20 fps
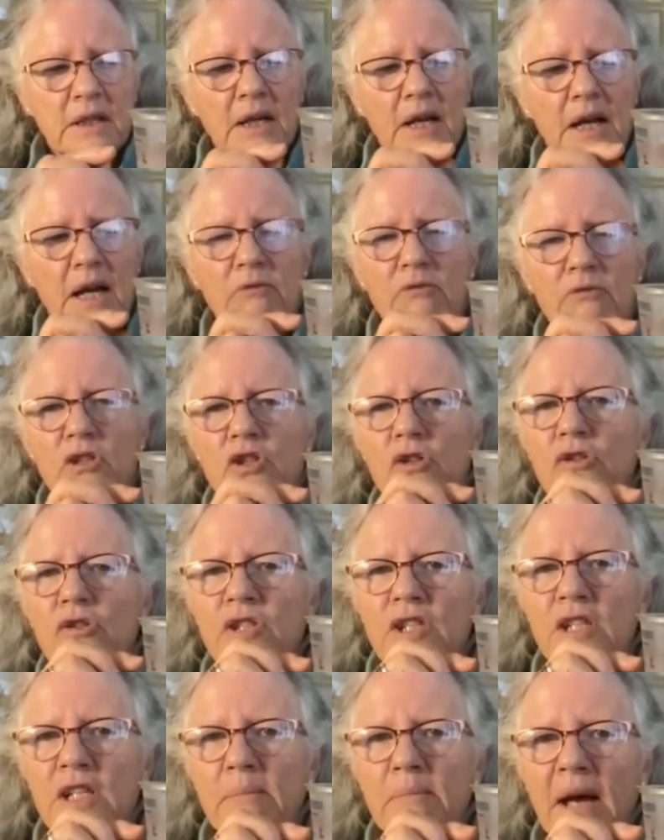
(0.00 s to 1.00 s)
I
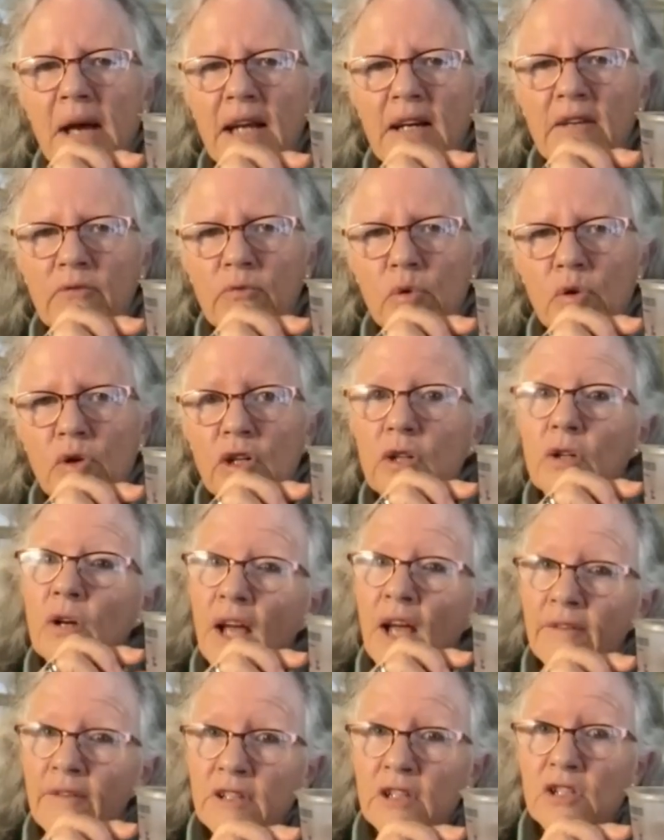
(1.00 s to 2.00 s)
reduced the amount of water. You
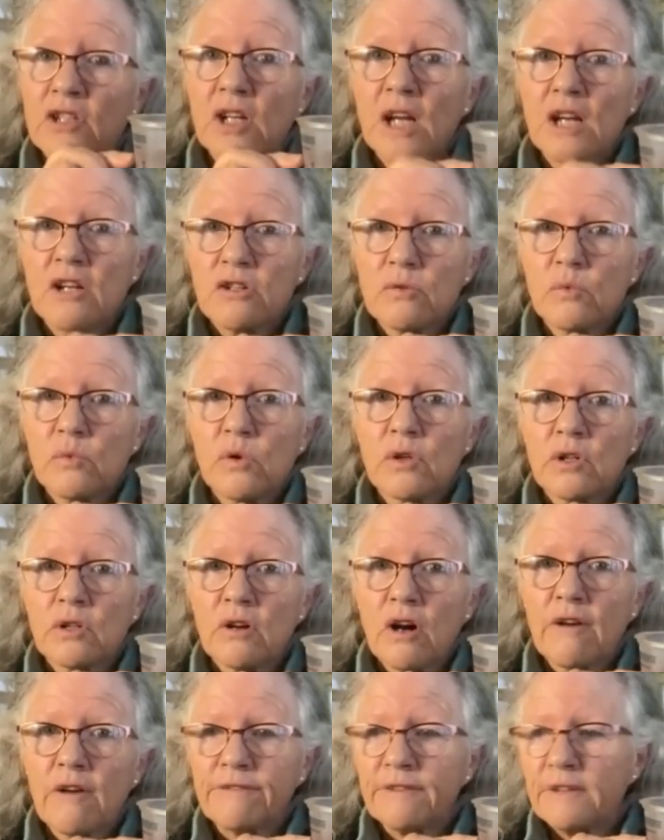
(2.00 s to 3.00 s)
have to change your water
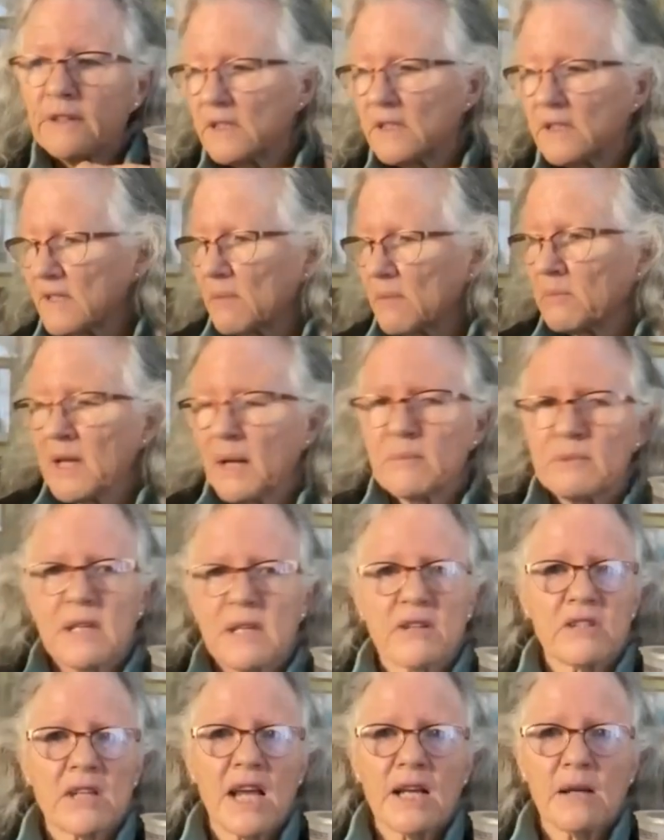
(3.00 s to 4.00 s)
often, and sometimes
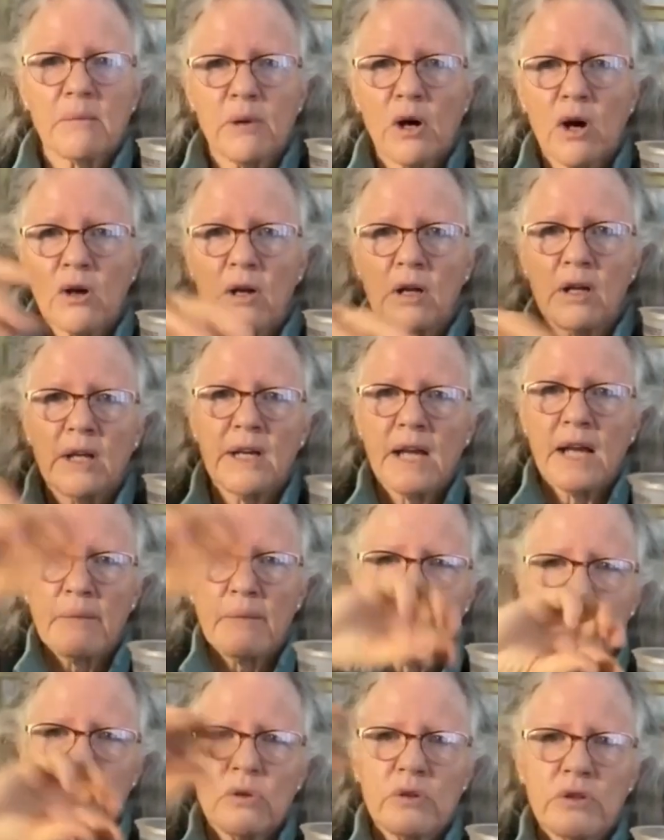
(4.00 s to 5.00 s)
I'll take a bottle and I
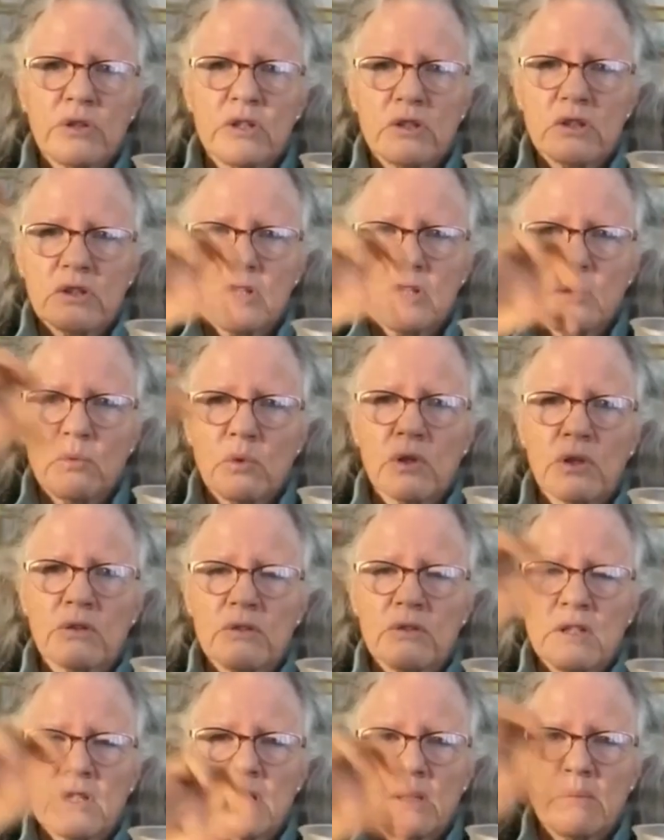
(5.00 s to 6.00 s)
pour the dirty water
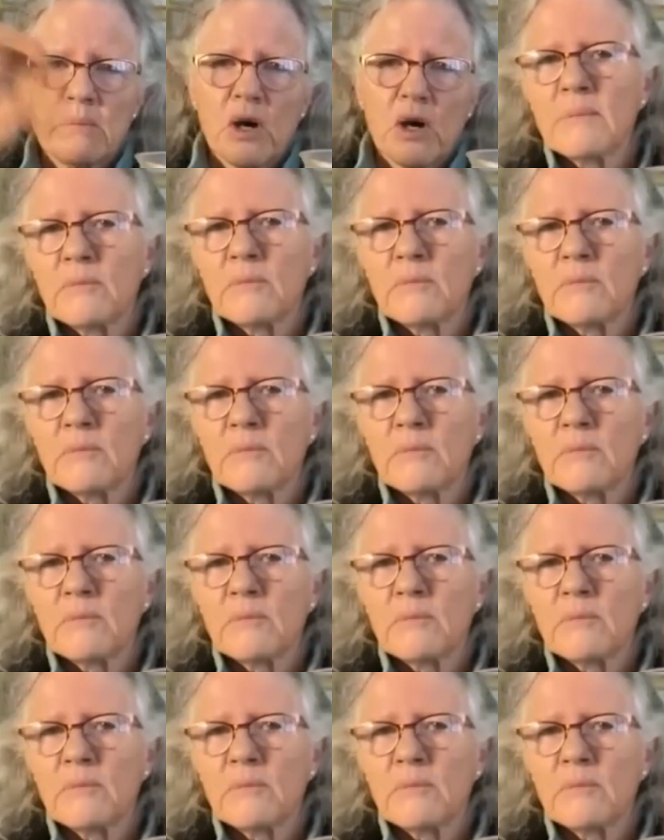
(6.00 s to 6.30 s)
into the bottle.